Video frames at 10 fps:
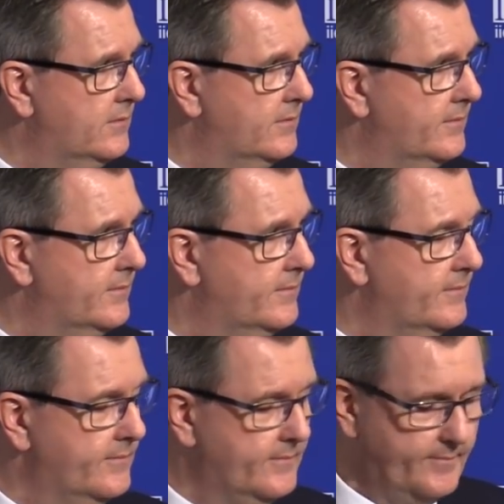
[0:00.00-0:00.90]

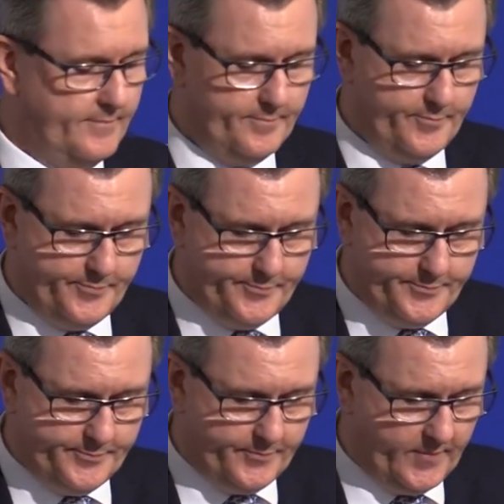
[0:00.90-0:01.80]

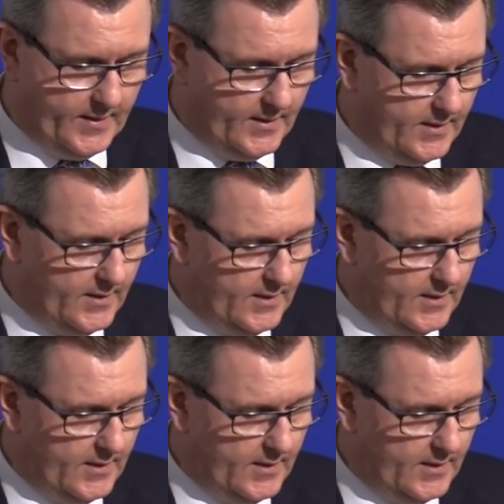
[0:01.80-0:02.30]
[no speech]